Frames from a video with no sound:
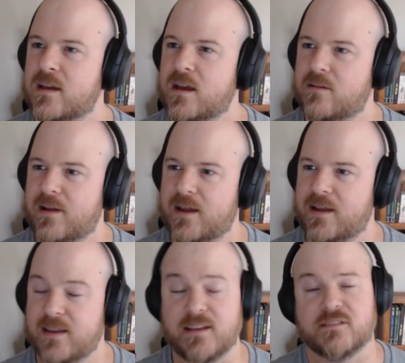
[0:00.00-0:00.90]
Alright,
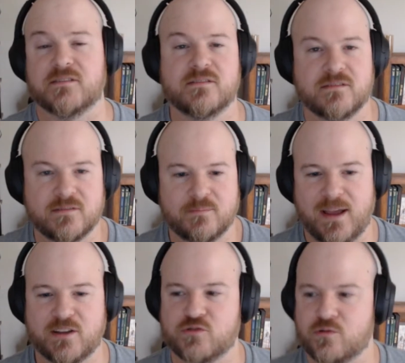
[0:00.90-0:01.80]
yes.
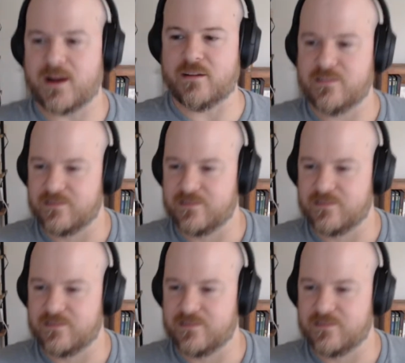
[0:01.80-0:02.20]
Package acquired.